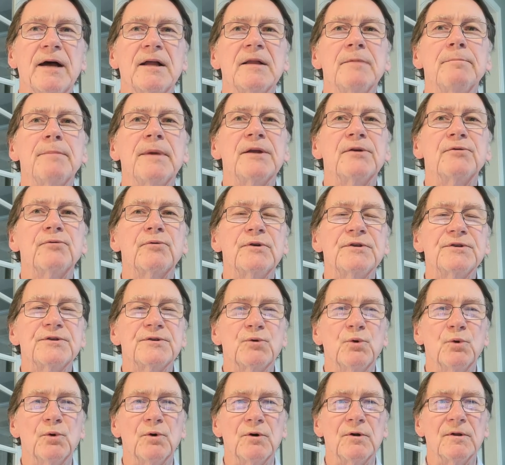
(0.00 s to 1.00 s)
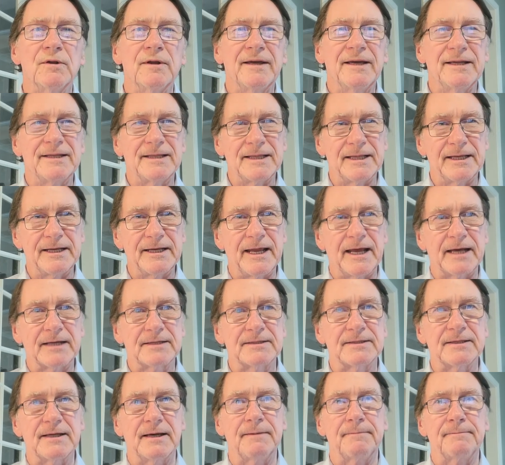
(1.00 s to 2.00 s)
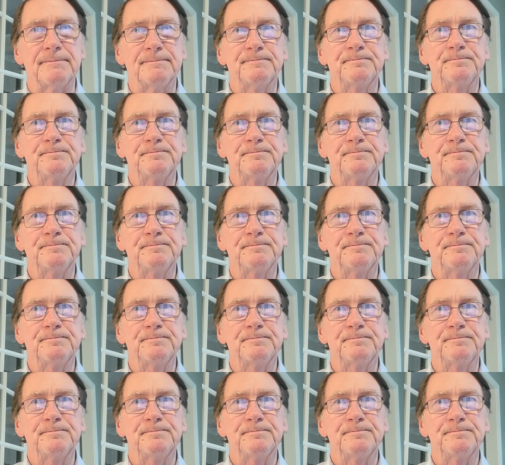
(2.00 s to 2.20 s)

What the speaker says: Elementary School in Lenexa.